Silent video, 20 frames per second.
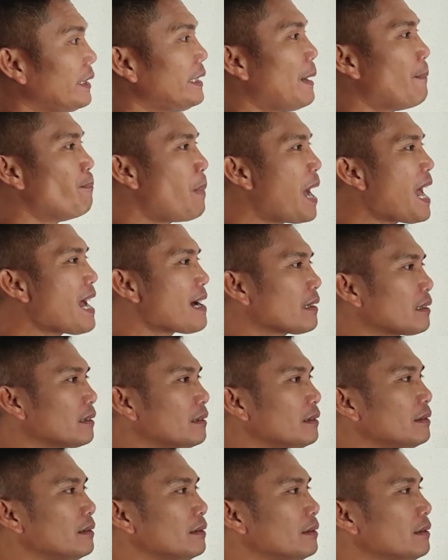the bank
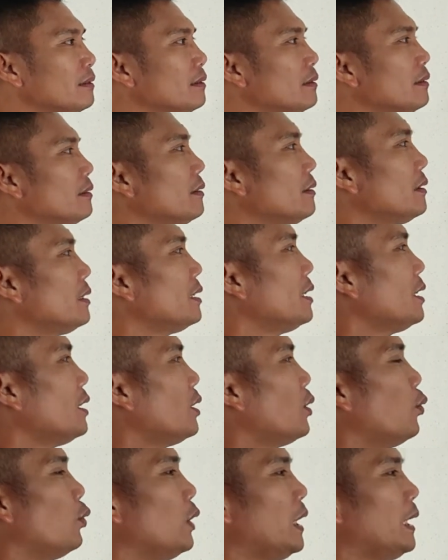
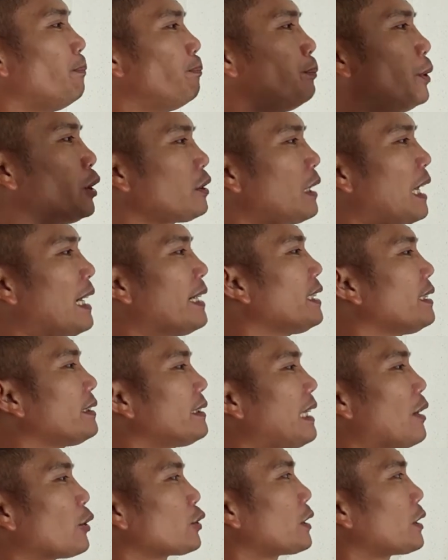will put 100,000